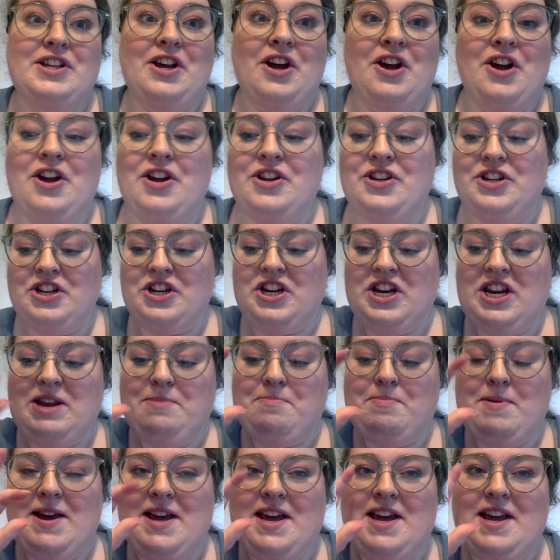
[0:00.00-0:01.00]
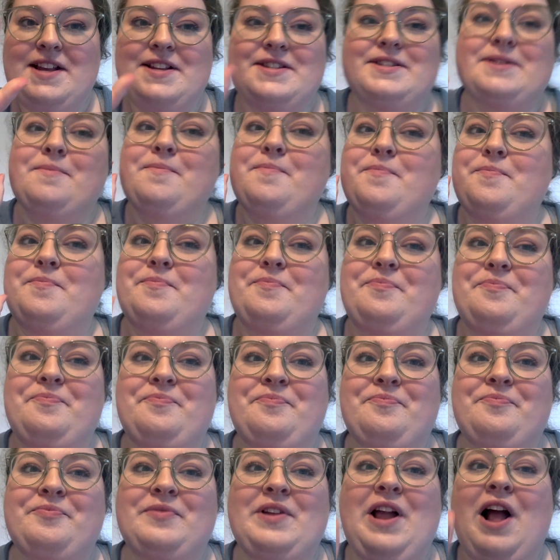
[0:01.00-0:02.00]
oniony bits. Mm,
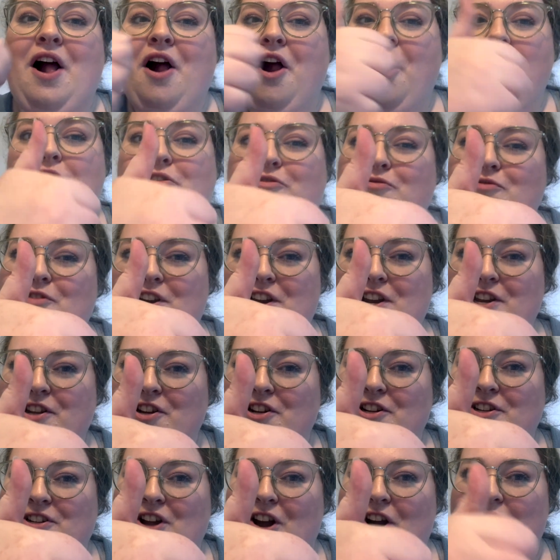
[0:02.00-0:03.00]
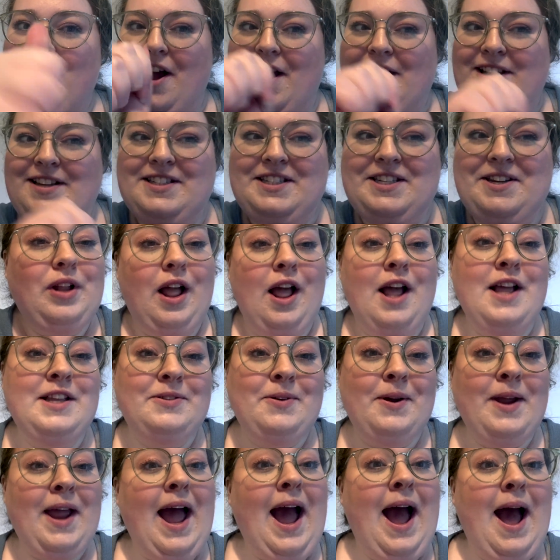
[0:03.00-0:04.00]
really good, guys. And
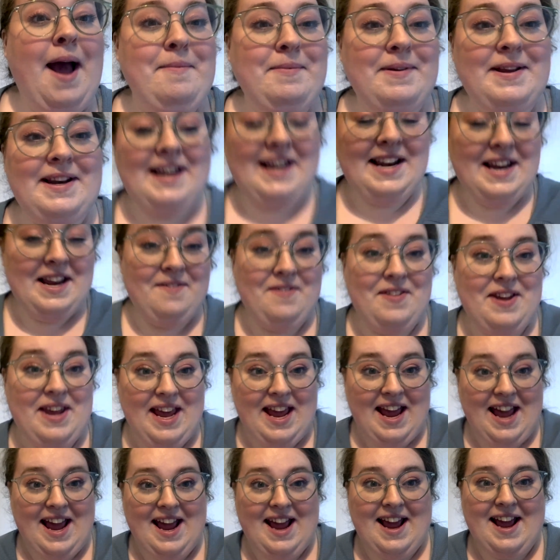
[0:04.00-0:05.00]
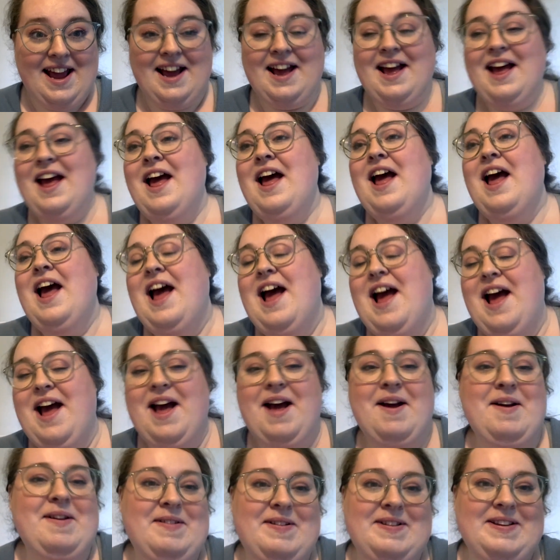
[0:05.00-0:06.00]
so I am going to leave you here.
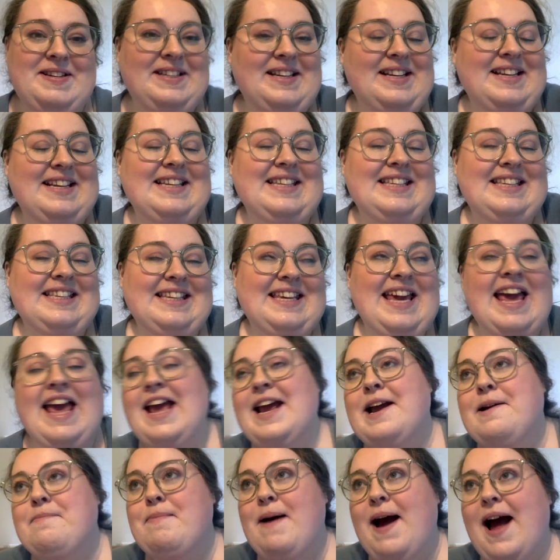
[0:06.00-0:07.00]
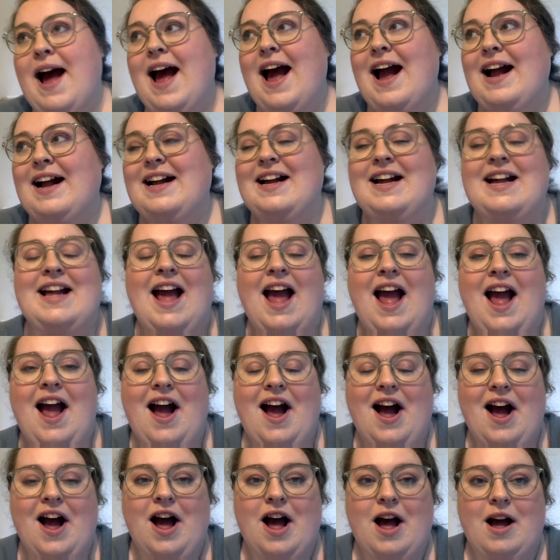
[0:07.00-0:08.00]
Um, I'm just going to kick back
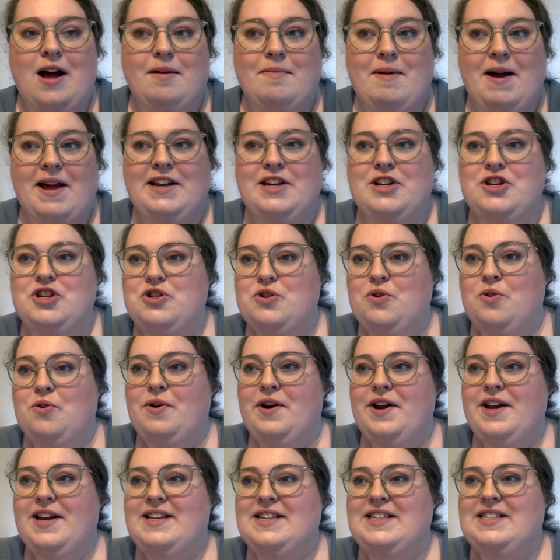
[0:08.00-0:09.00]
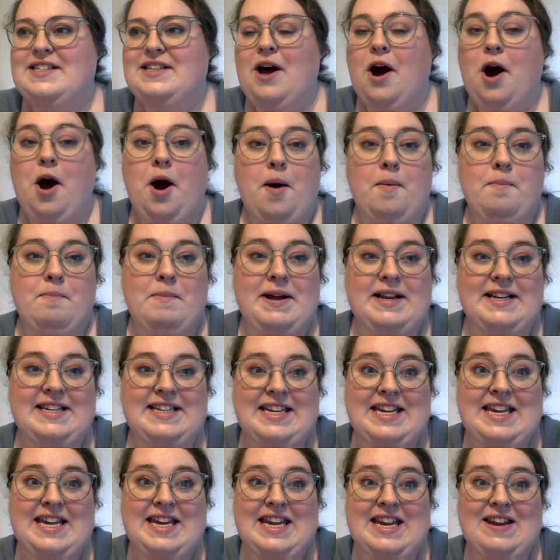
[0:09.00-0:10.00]
um, and enjoy some
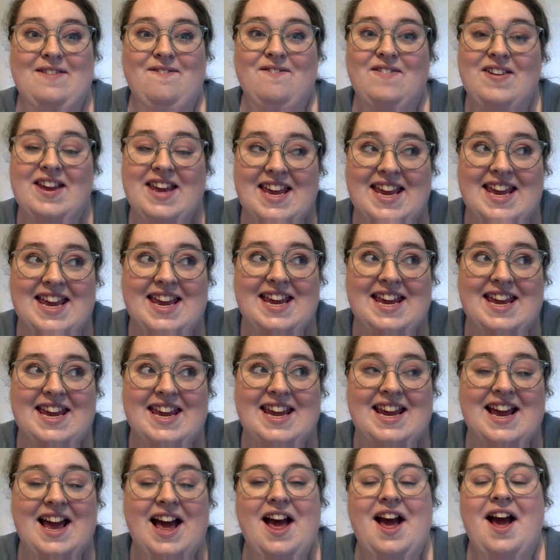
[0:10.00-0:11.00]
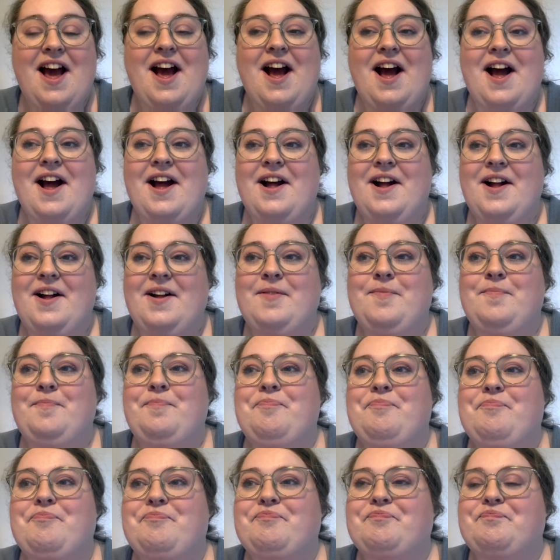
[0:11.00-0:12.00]
TV.
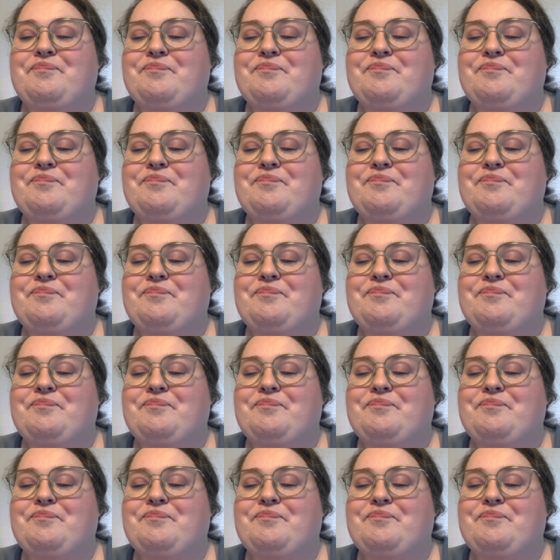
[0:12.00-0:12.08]
Um,